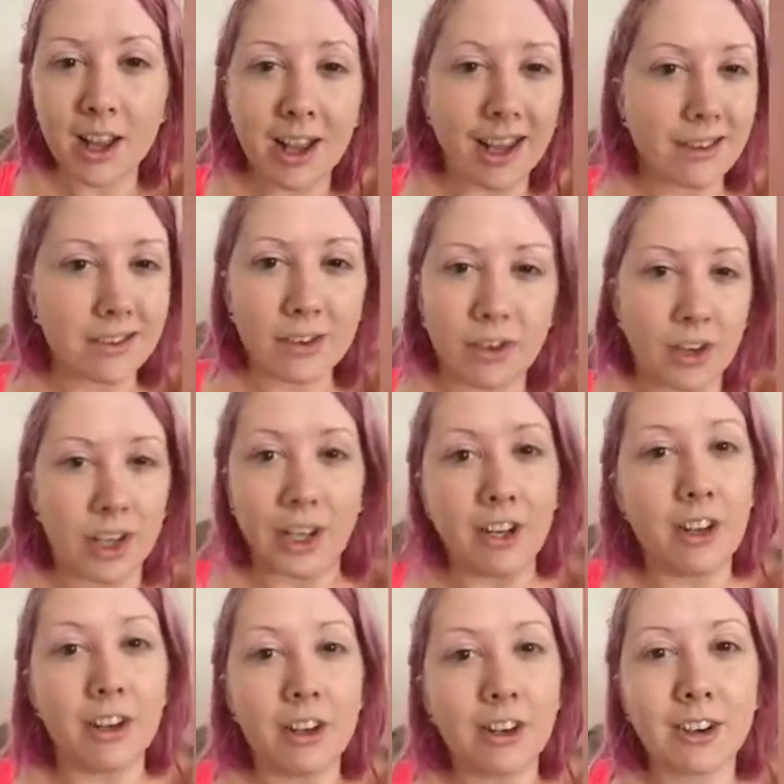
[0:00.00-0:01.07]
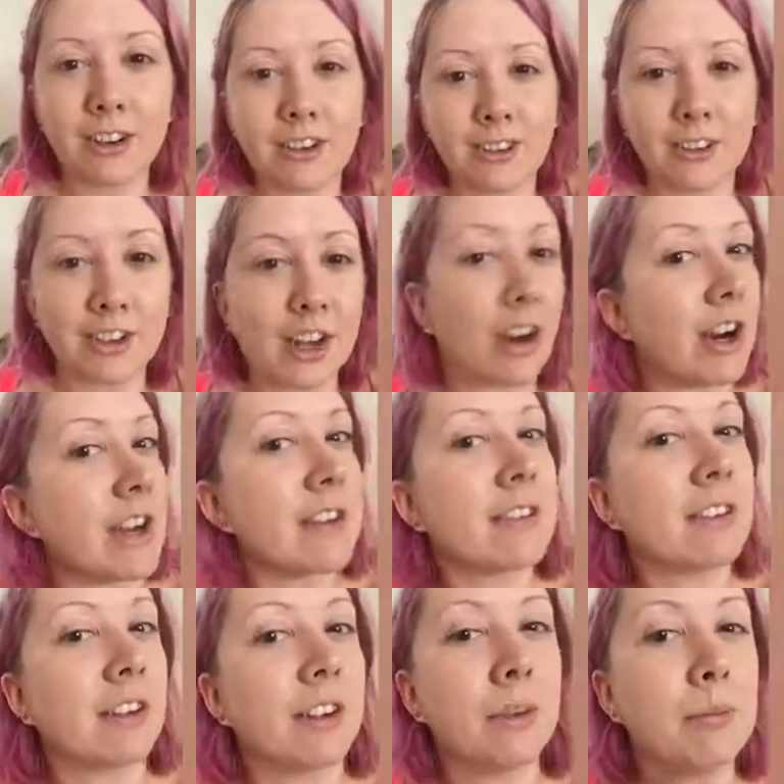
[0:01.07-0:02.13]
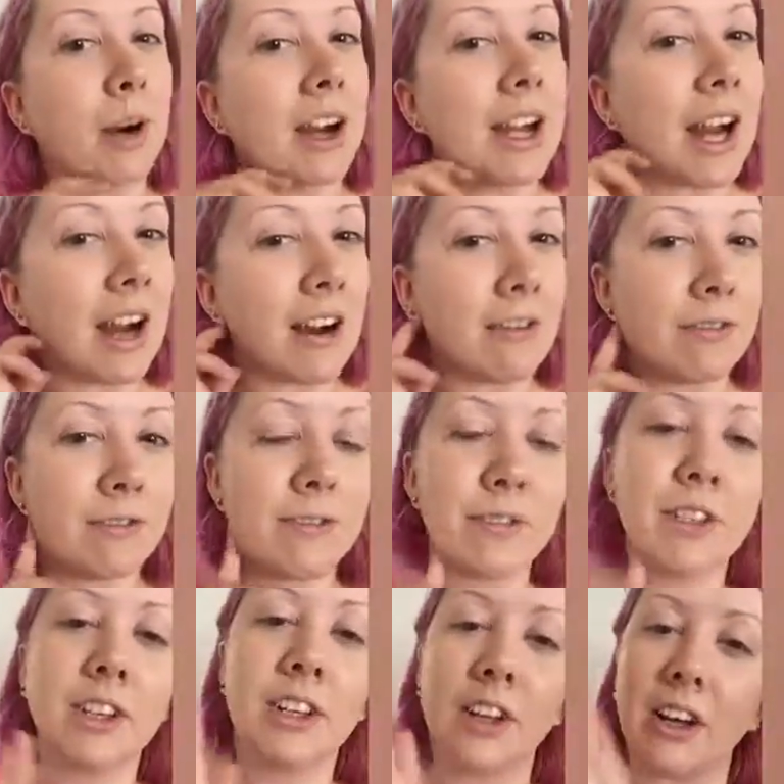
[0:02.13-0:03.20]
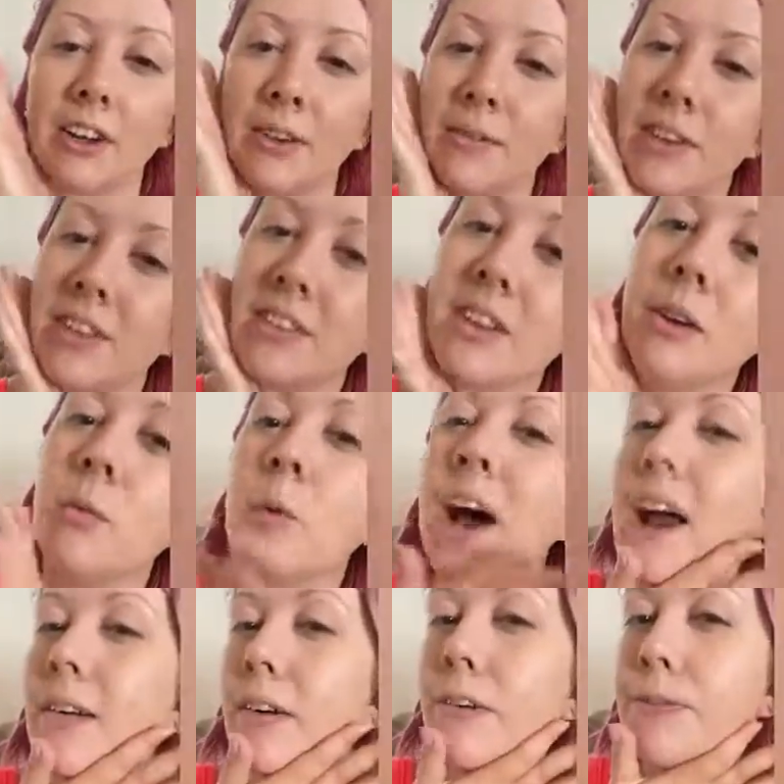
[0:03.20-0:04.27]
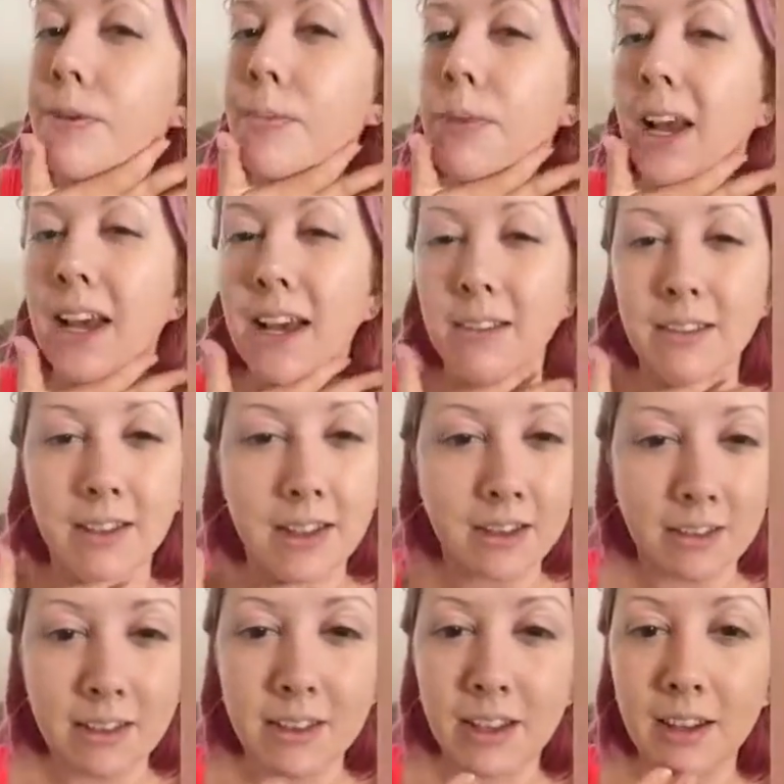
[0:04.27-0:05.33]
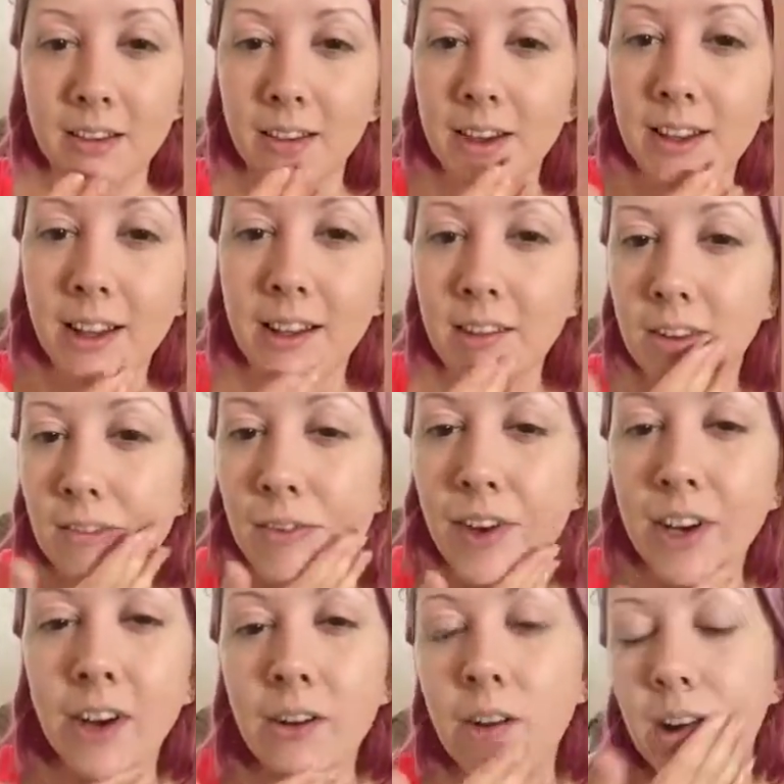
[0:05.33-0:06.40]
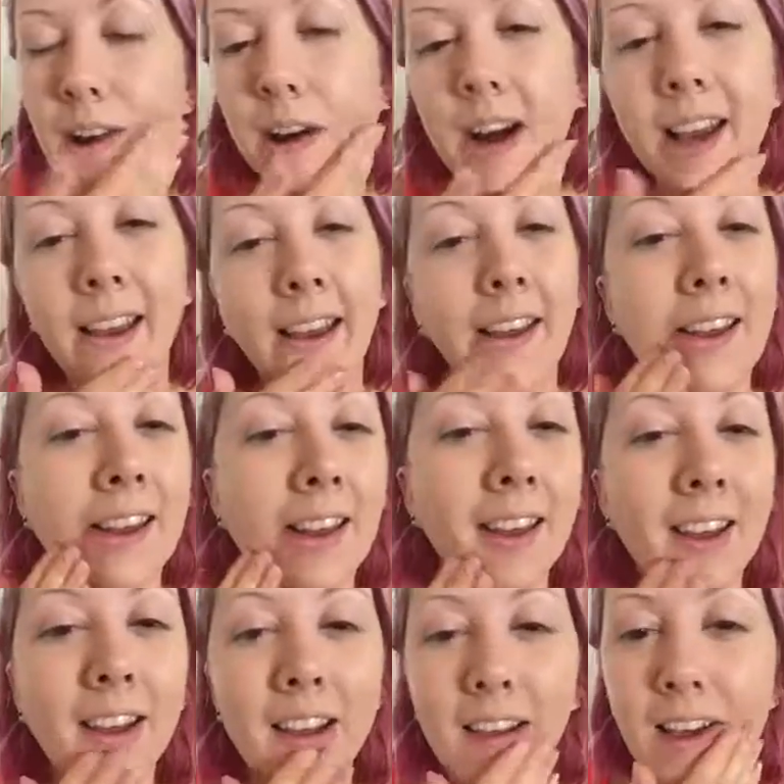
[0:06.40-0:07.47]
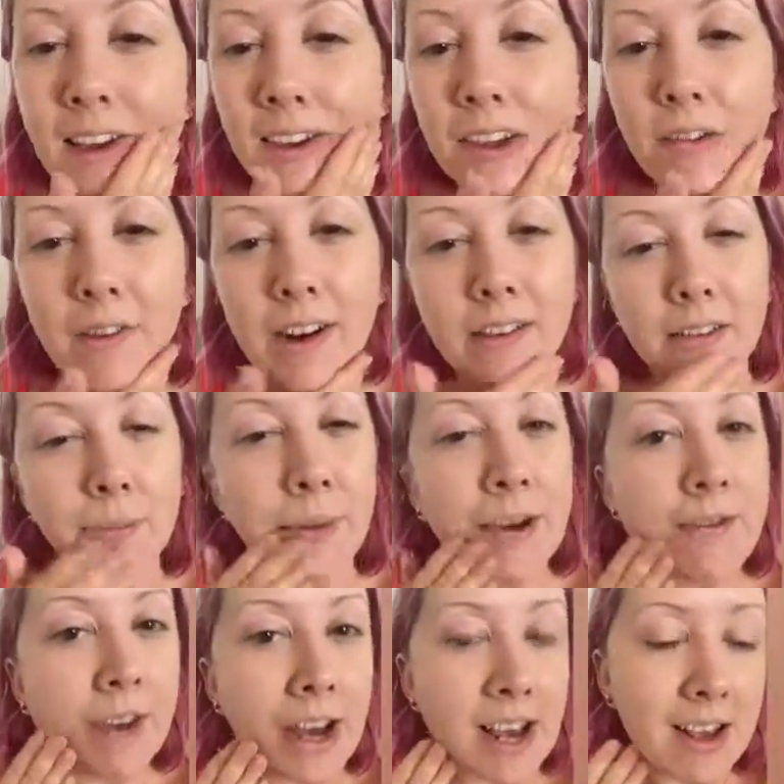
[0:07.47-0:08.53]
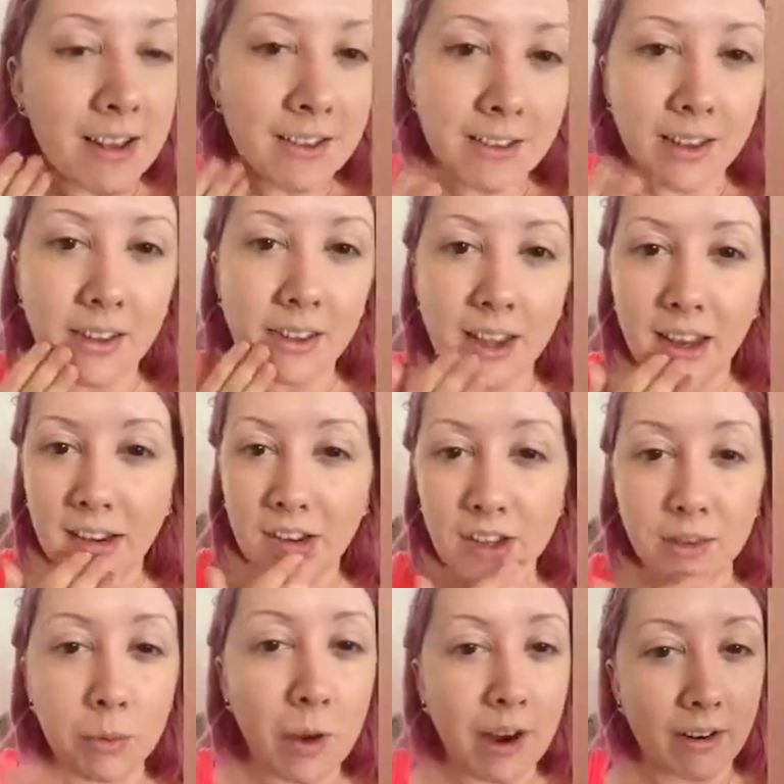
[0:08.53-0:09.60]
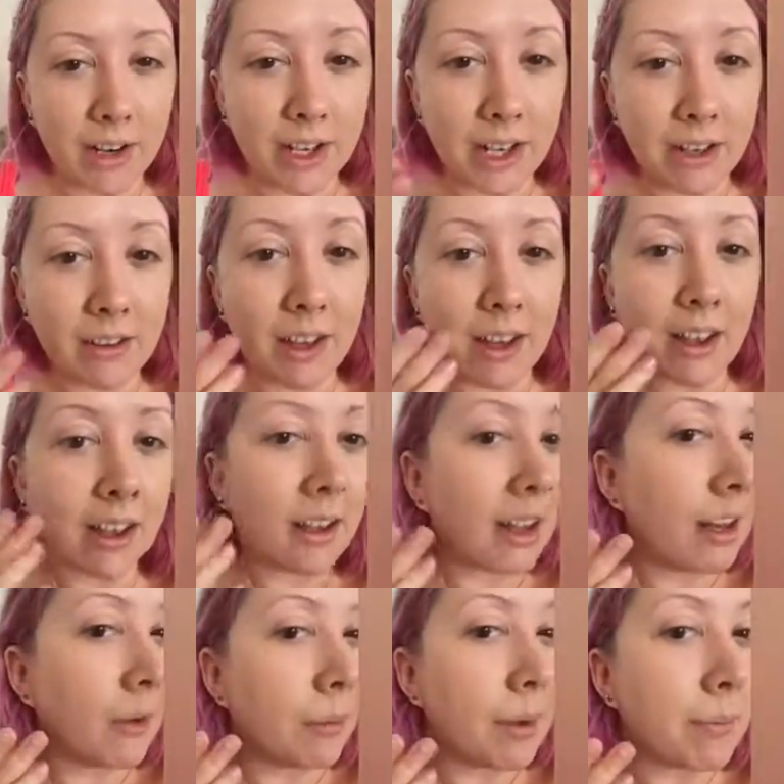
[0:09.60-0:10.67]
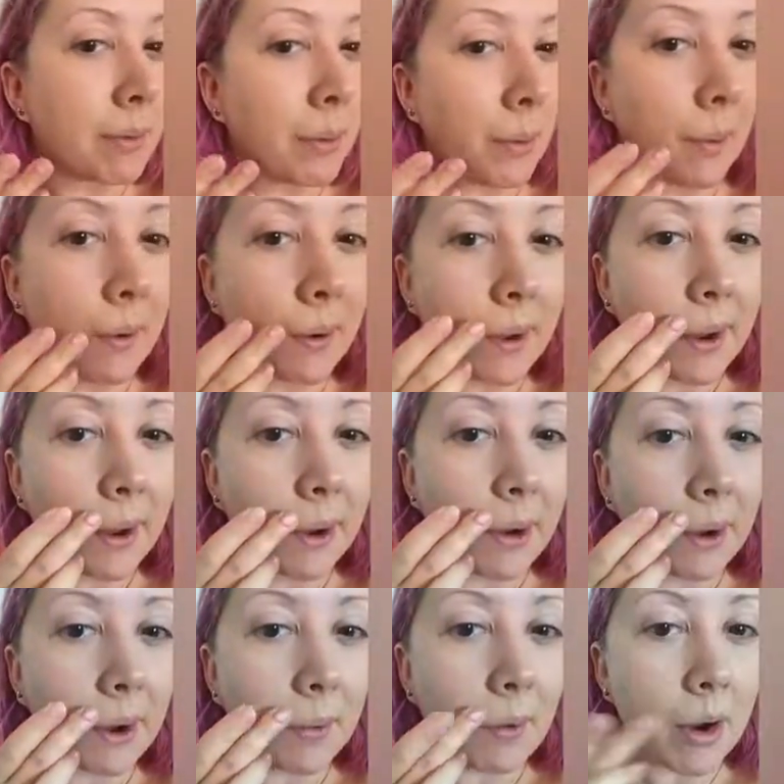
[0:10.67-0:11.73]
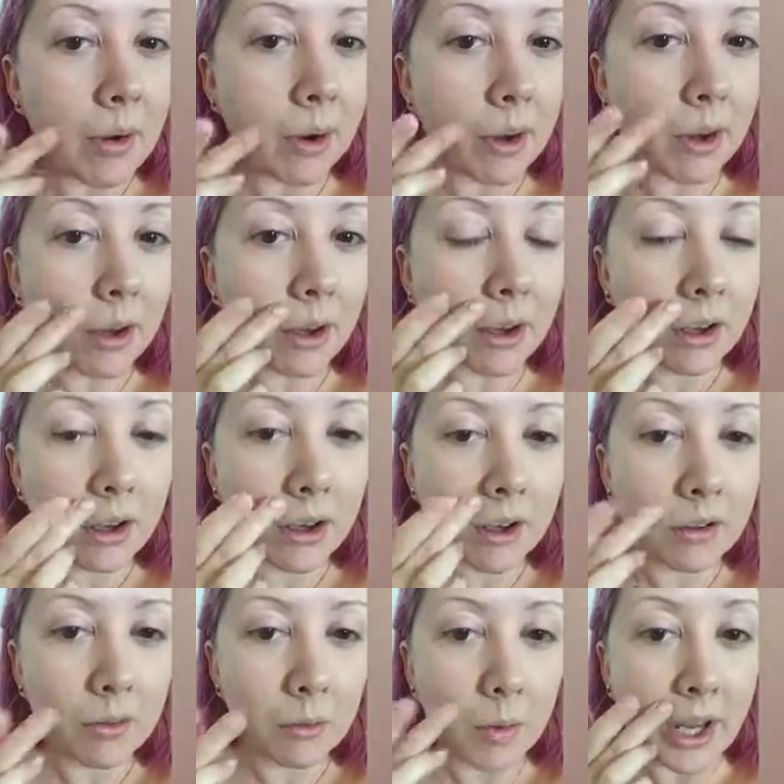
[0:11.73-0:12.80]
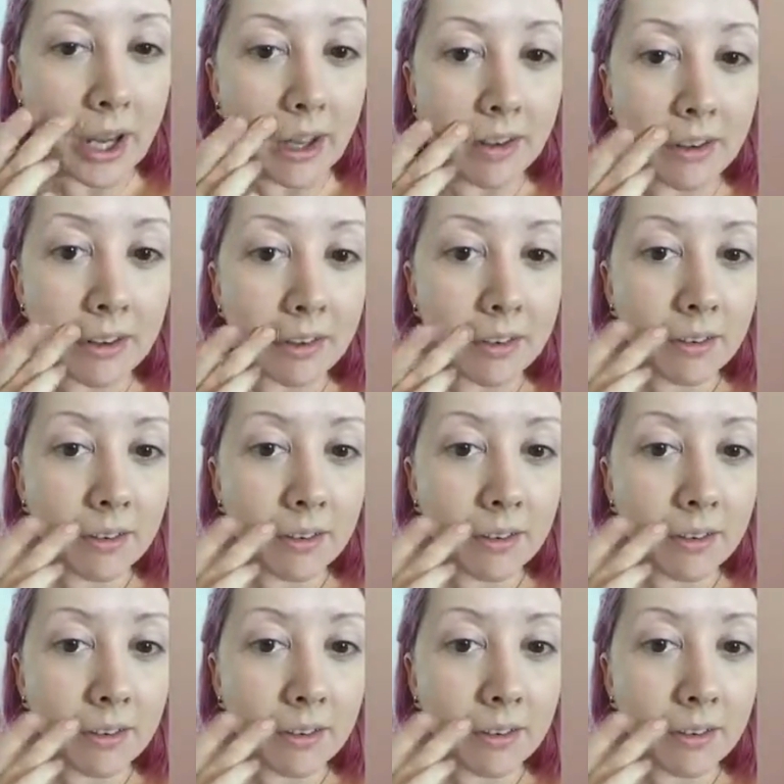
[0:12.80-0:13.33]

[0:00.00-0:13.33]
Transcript: It's not going to look nice, and I might have, you know, it's going to wear off in places and things like that. So if I go light on the rest of my face and then just where I need it a little bit more, it won't look weird.